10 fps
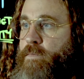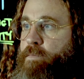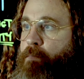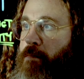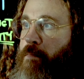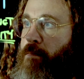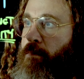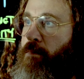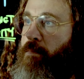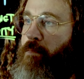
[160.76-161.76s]

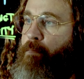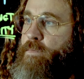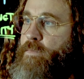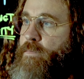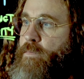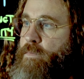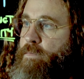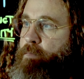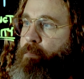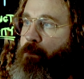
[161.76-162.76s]

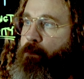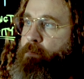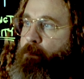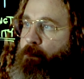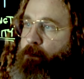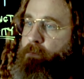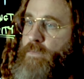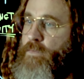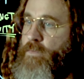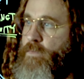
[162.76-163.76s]

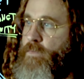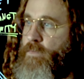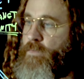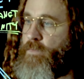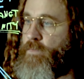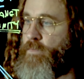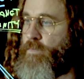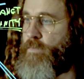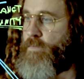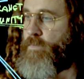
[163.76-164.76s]

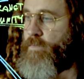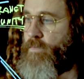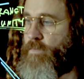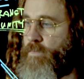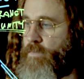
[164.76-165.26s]
(silence)